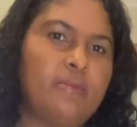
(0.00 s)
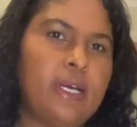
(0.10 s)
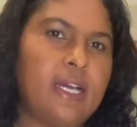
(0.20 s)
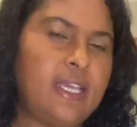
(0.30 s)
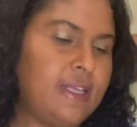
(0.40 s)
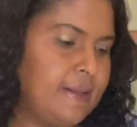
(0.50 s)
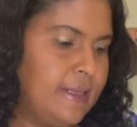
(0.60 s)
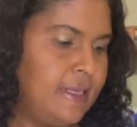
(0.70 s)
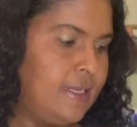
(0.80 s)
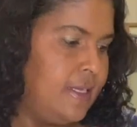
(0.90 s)
my
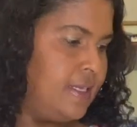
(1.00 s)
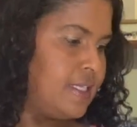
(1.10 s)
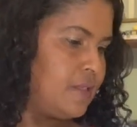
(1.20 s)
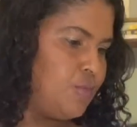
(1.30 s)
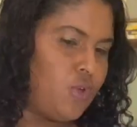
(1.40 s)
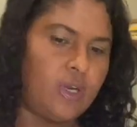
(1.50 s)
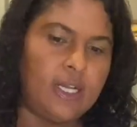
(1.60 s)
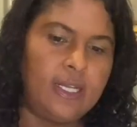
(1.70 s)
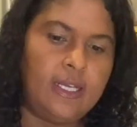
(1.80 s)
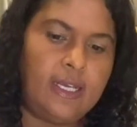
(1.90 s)

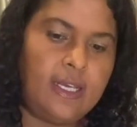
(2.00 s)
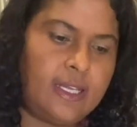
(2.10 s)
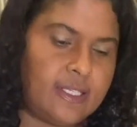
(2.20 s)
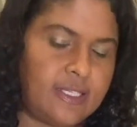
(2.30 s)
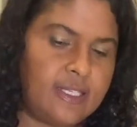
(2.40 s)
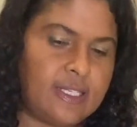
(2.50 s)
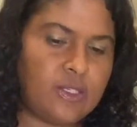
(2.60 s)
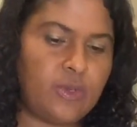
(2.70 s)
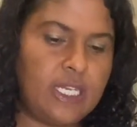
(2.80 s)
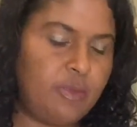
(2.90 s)
small scissors
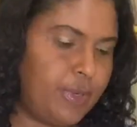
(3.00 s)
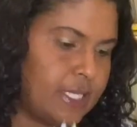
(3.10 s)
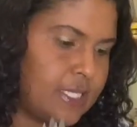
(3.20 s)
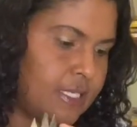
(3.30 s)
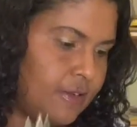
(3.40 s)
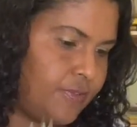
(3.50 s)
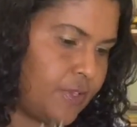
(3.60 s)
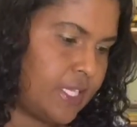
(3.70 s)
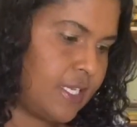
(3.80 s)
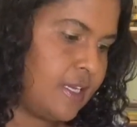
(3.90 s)
or nippers for
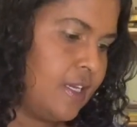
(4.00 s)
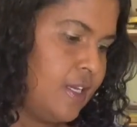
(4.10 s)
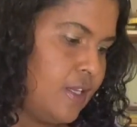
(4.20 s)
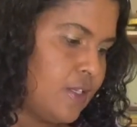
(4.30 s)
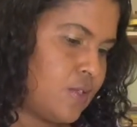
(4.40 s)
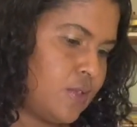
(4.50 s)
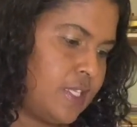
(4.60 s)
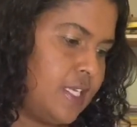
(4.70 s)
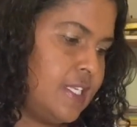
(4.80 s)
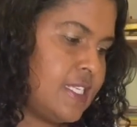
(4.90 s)
the So
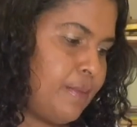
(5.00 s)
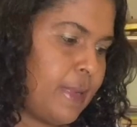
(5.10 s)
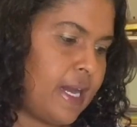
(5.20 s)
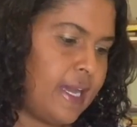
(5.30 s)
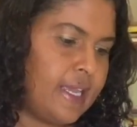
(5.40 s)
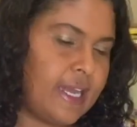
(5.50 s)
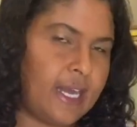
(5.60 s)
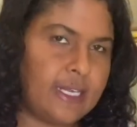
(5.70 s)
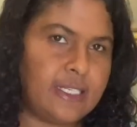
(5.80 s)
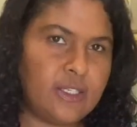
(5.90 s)
these are my
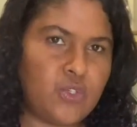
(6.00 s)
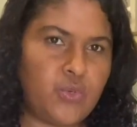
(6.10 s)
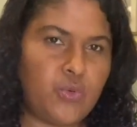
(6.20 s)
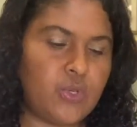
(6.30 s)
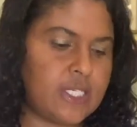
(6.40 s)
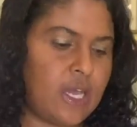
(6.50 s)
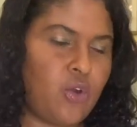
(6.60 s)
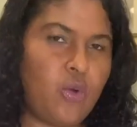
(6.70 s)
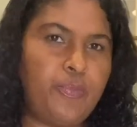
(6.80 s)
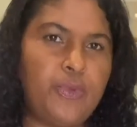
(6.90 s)
cutting tools. I
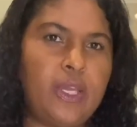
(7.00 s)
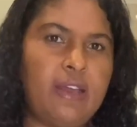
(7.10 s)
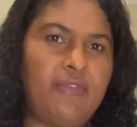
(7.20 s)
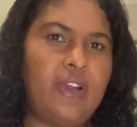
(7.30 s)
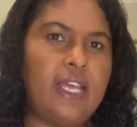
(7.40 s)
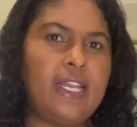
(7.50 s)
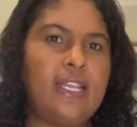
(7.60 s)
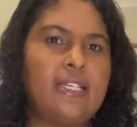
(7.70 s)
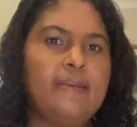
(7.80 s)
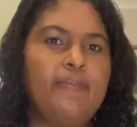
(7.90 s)
hope we have learned
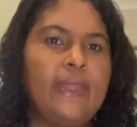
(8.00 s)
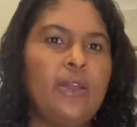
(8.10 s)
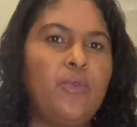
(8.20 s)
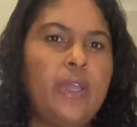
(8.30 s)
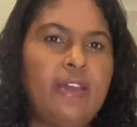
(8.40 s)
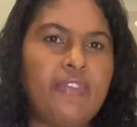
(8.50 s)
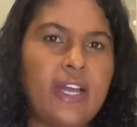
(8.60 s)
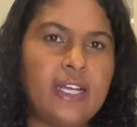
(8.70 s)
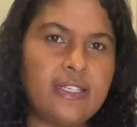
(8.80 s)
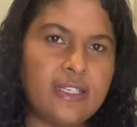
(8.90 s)
that we have
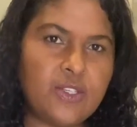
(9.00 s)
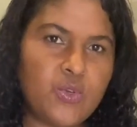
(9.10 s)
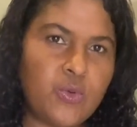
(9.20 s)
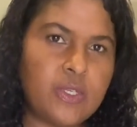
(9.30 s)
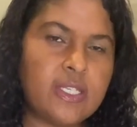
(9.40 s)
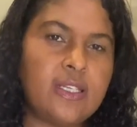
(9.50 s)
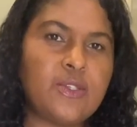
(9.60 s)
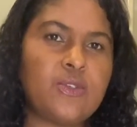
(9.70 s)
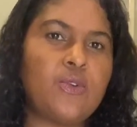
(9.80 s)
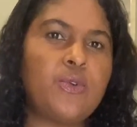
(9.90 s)
cutting tools in
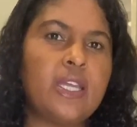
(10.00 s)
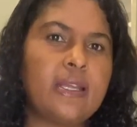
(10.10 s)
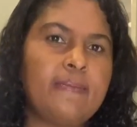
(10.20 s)
sewing.